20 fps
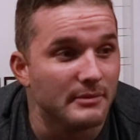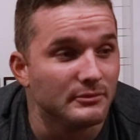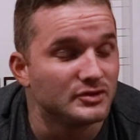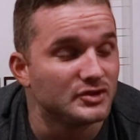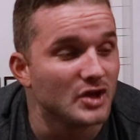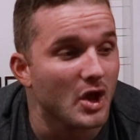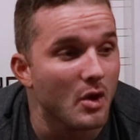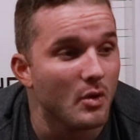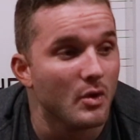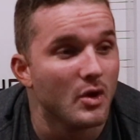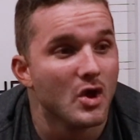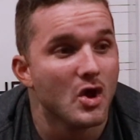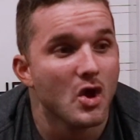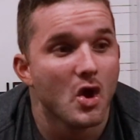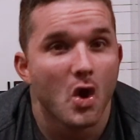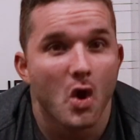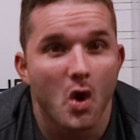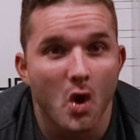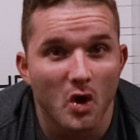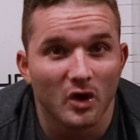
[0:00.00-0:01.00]
So
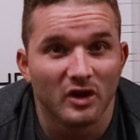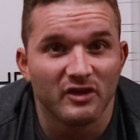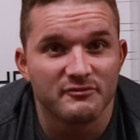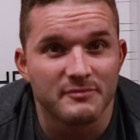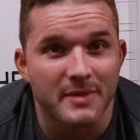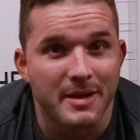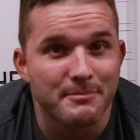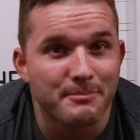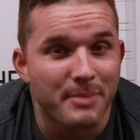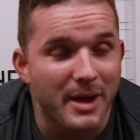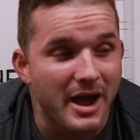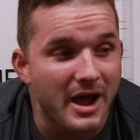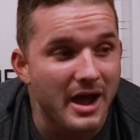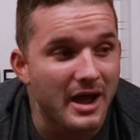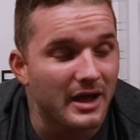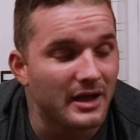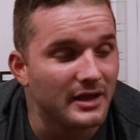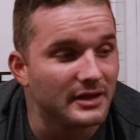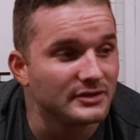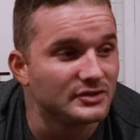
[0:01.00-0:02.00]
all of my
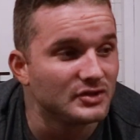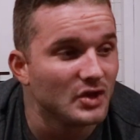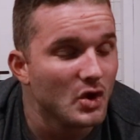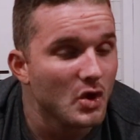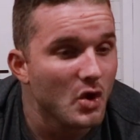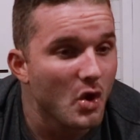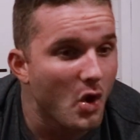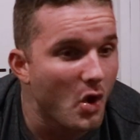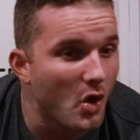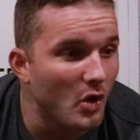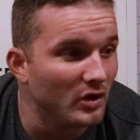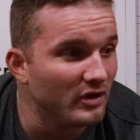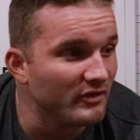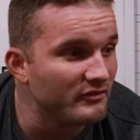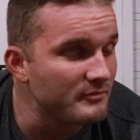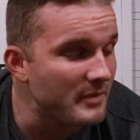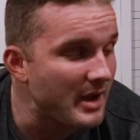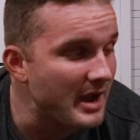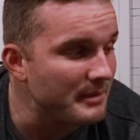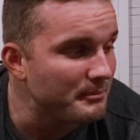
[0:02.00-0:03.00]
bars, all
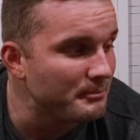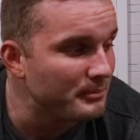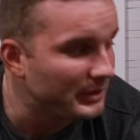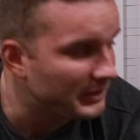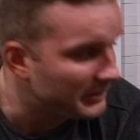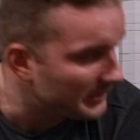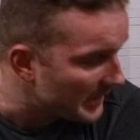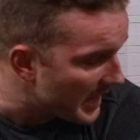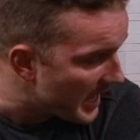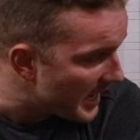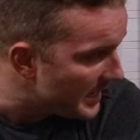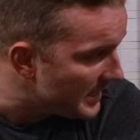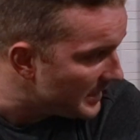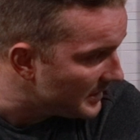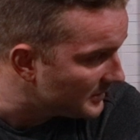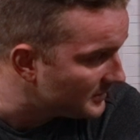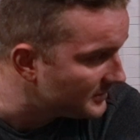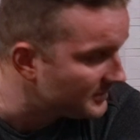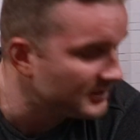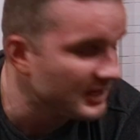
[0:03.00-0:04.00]
of my
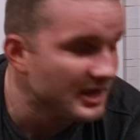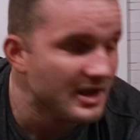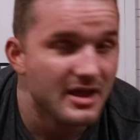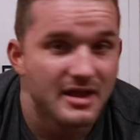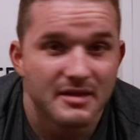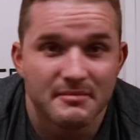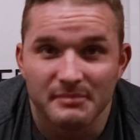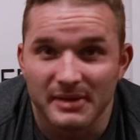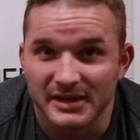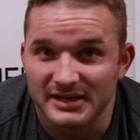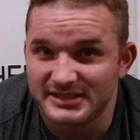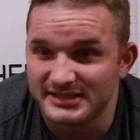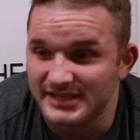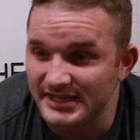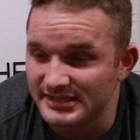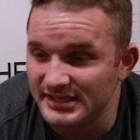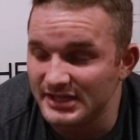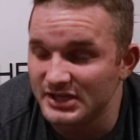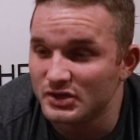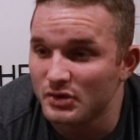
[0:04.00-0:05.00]
plates, my
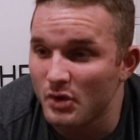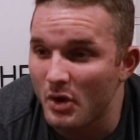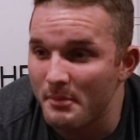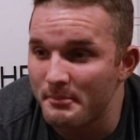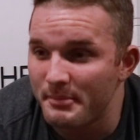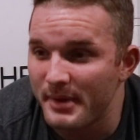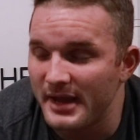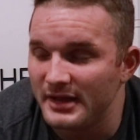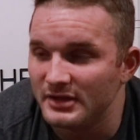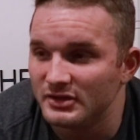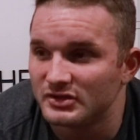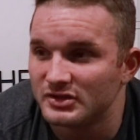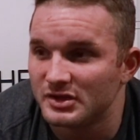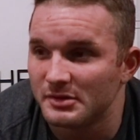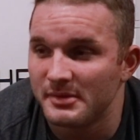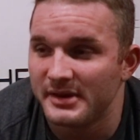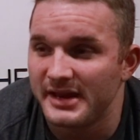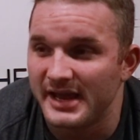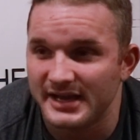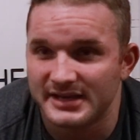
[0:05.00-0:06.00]
sissy squat bench,
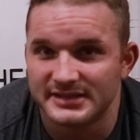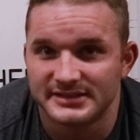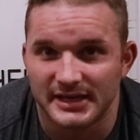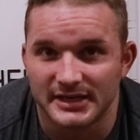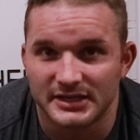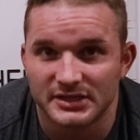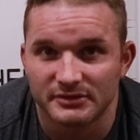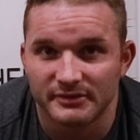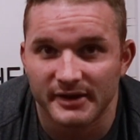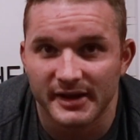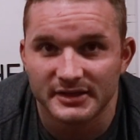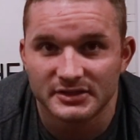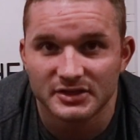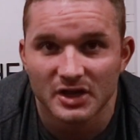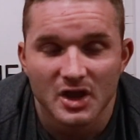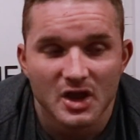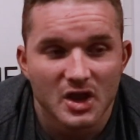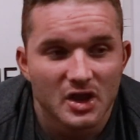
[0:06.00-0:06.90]
some of the accessories.